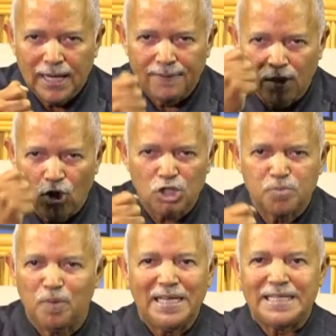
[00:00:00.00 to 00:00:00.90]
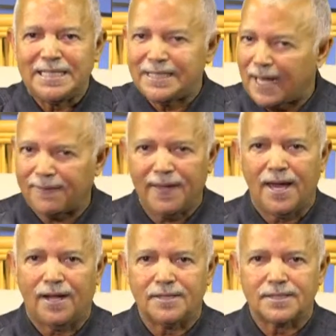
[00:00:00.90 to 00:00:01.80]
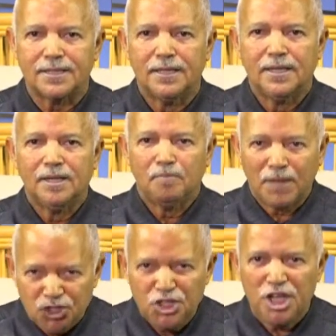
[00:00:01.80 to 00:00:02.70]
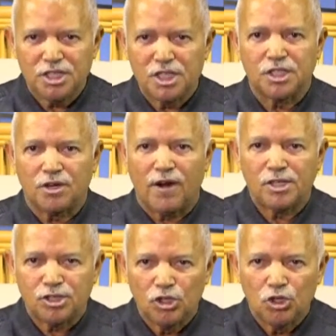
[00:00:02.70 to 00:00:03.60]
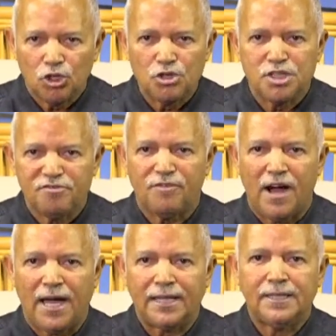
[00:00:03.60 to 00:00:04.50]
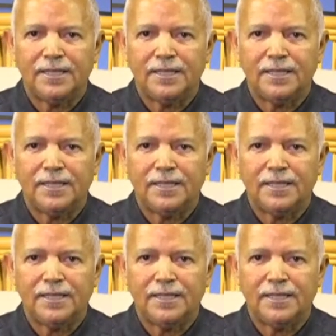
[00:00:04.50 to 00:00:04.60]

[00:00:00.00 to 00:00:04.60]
And the gospel is nothing else but Jesus Christ crucified,